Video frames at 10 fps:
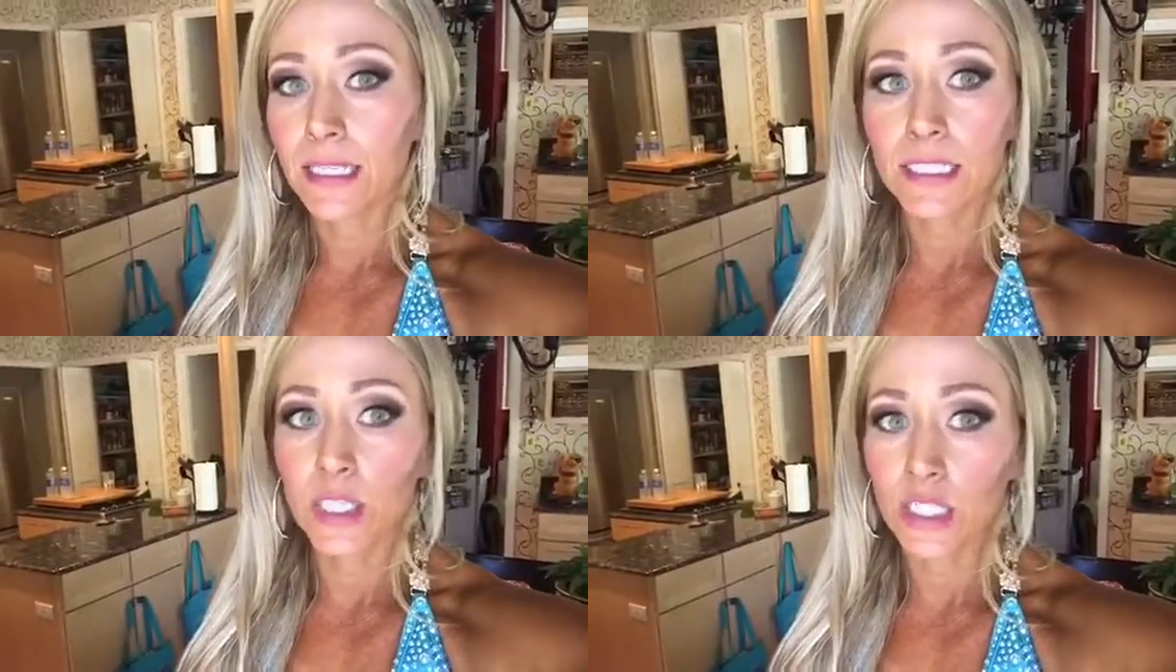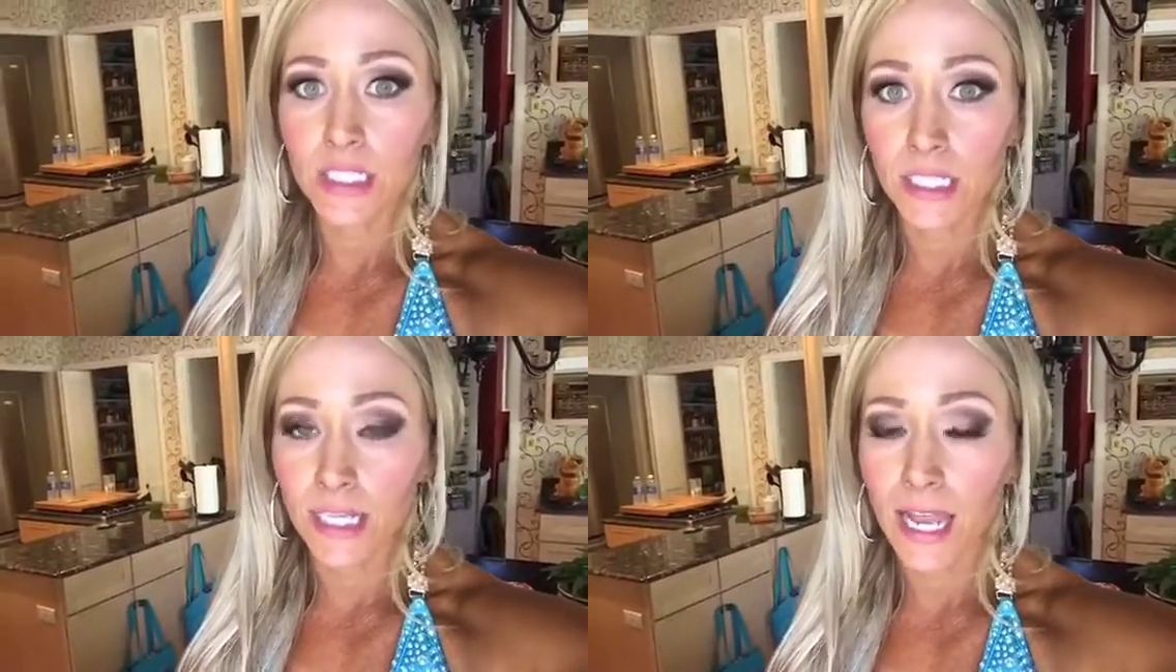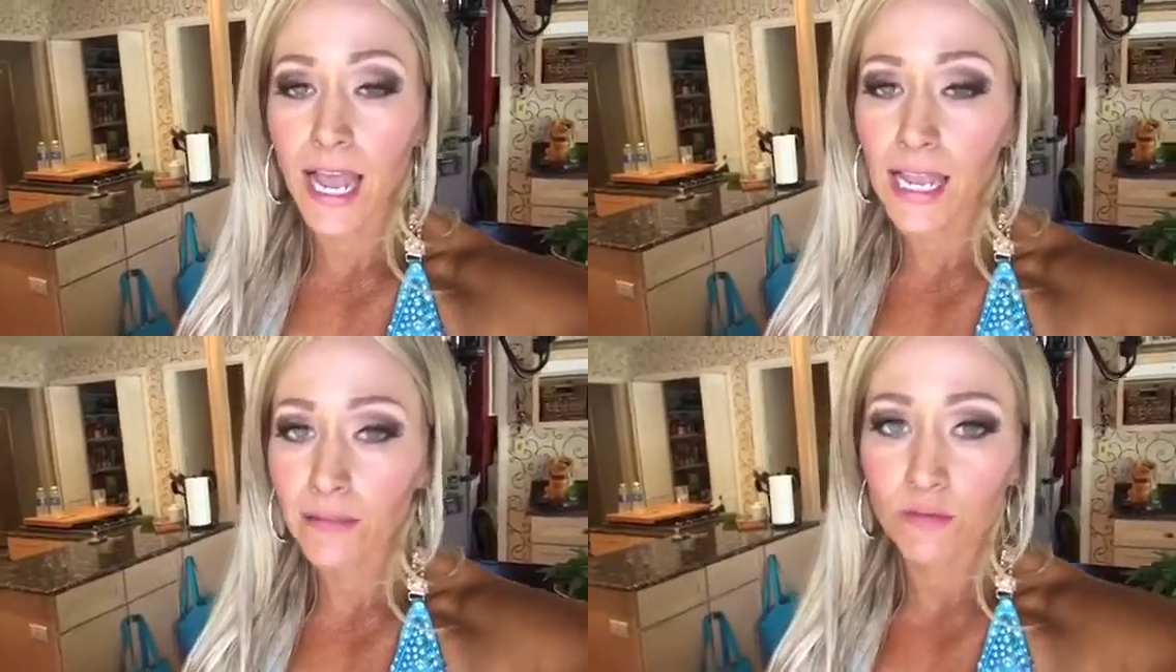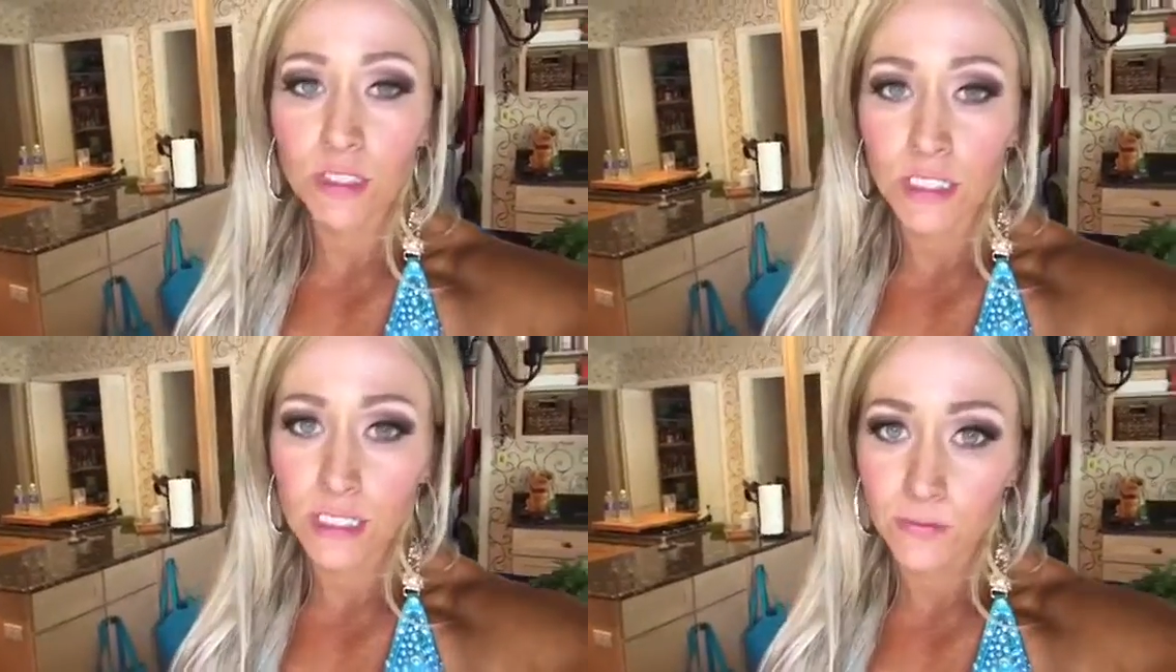seriously, like, I've
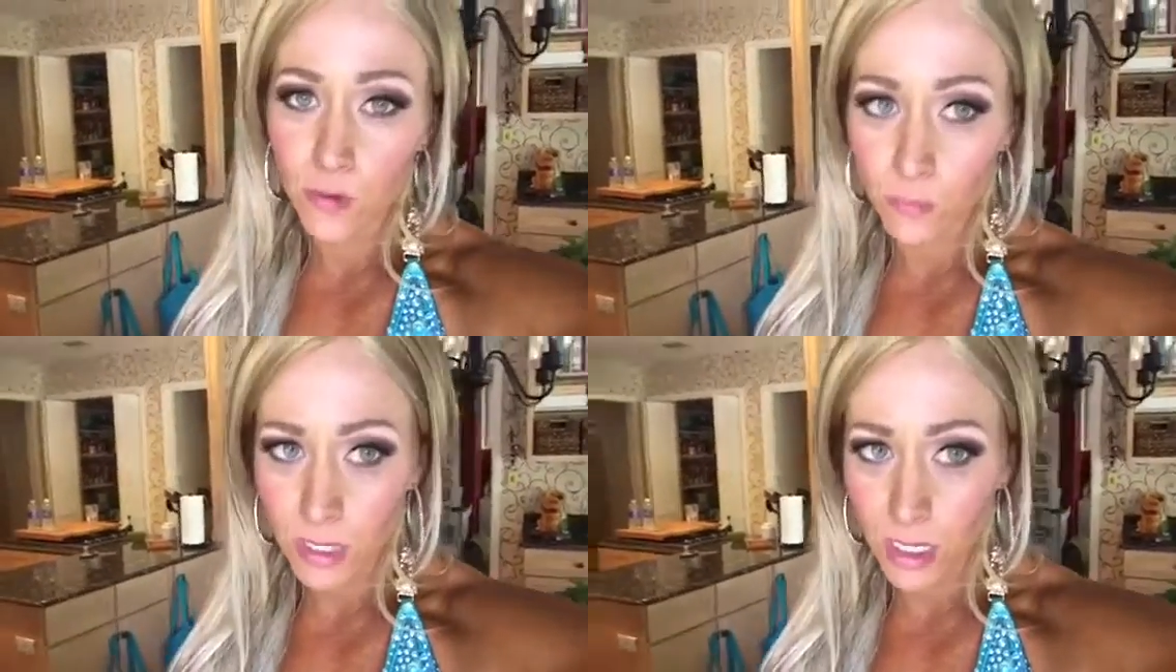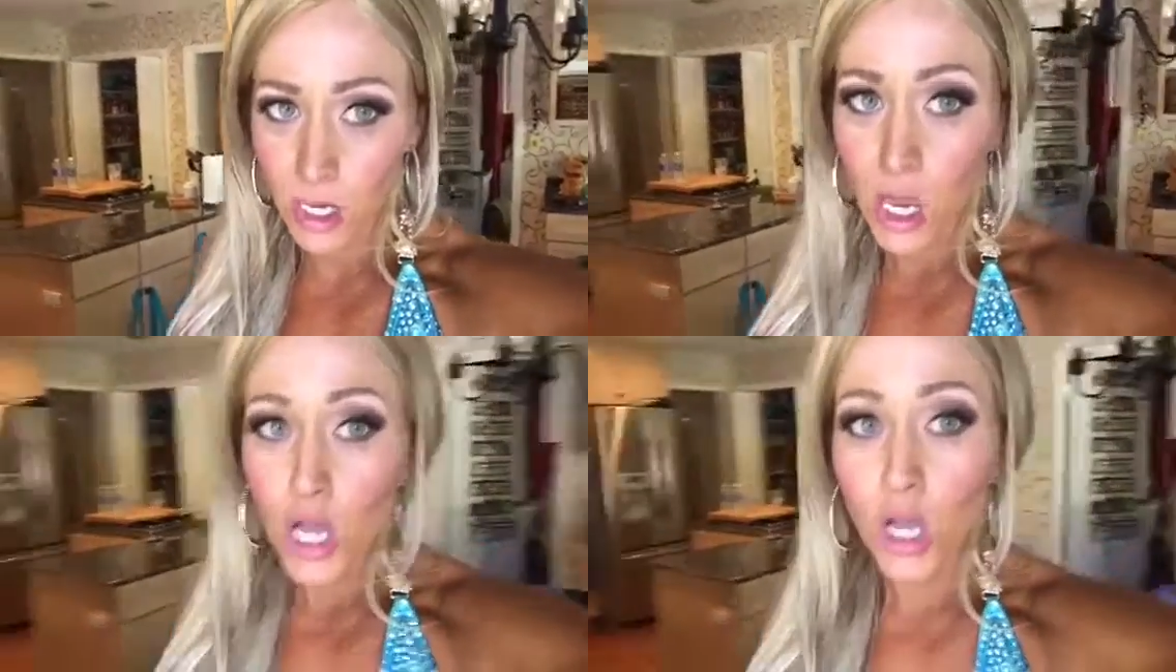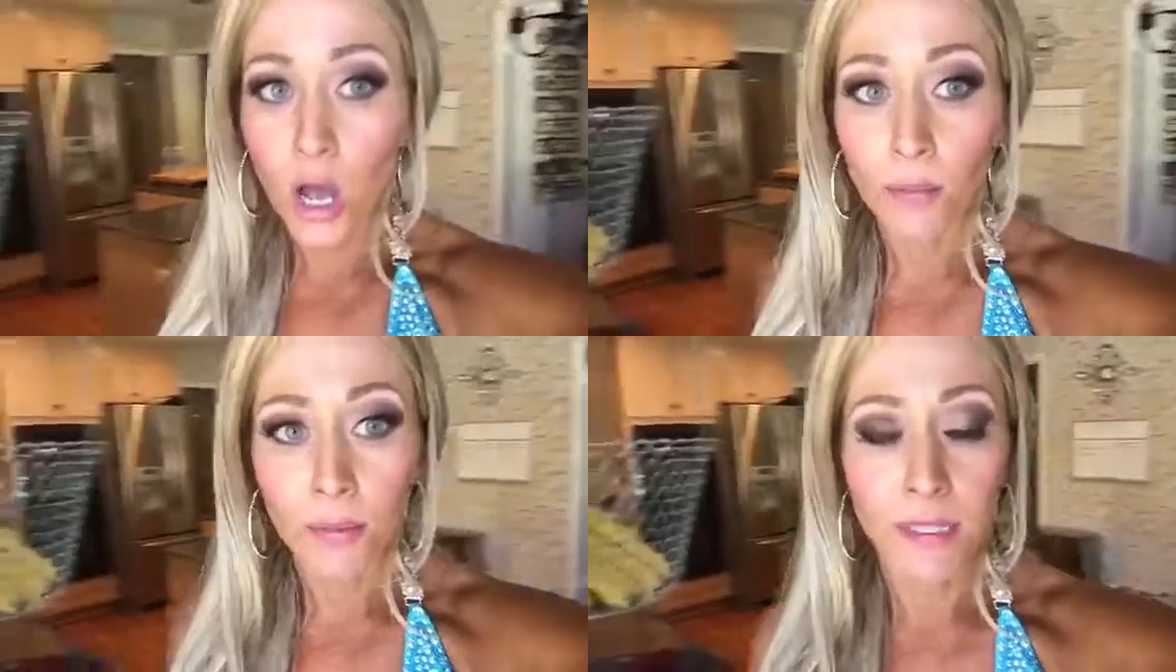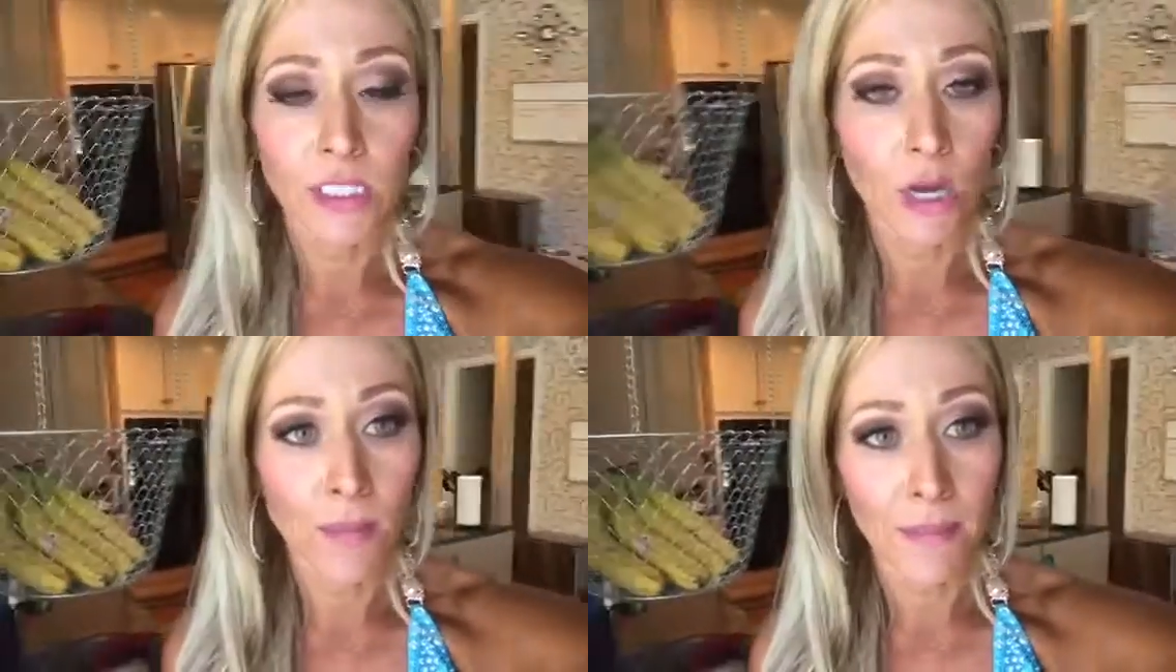received so many
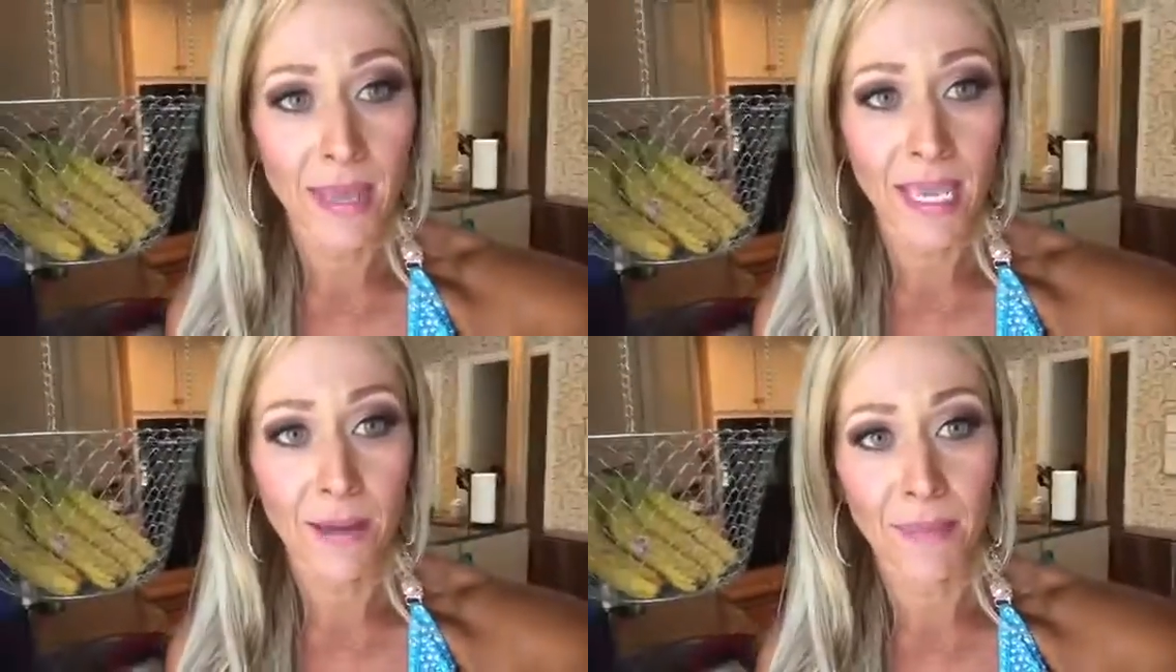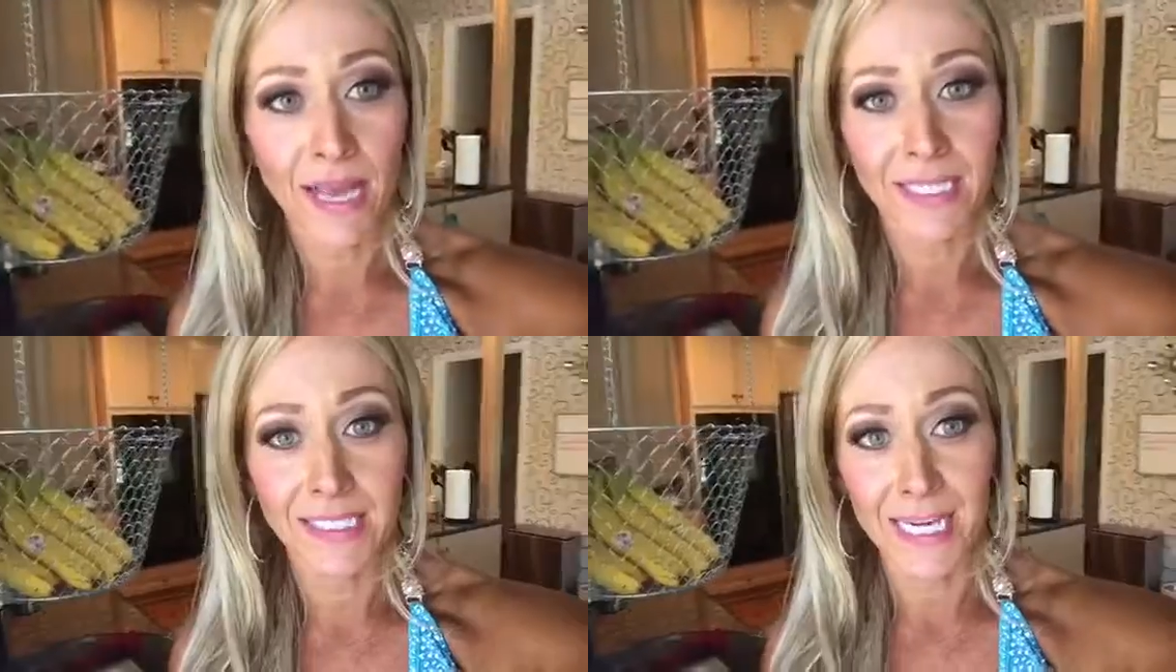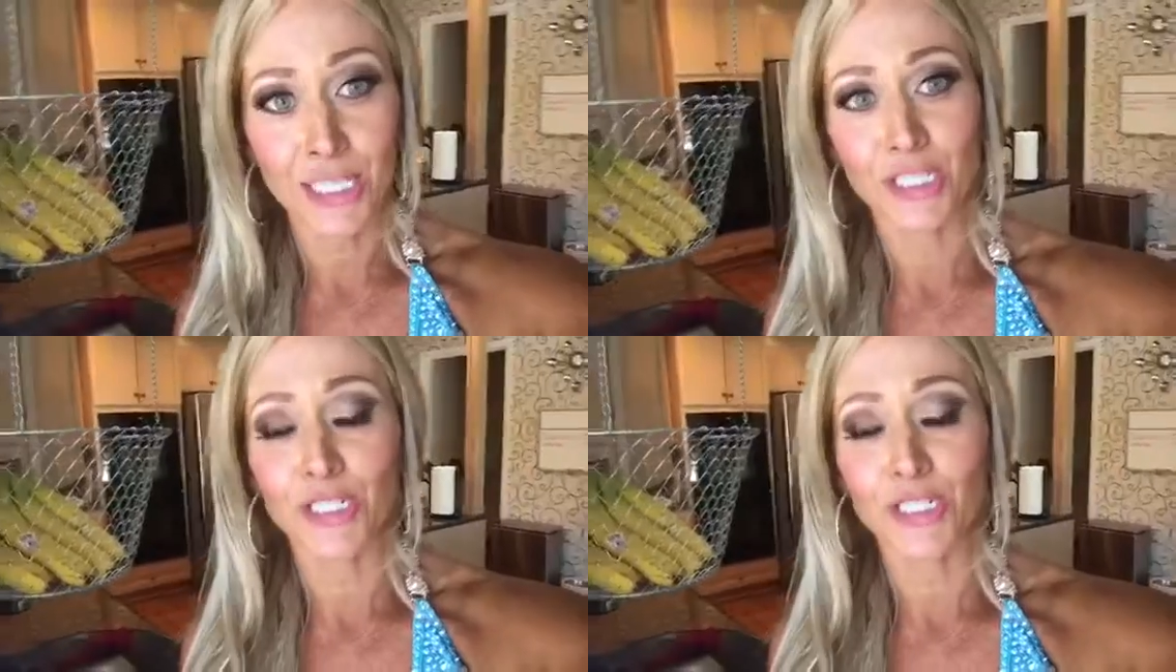compliments on my makeup backstage,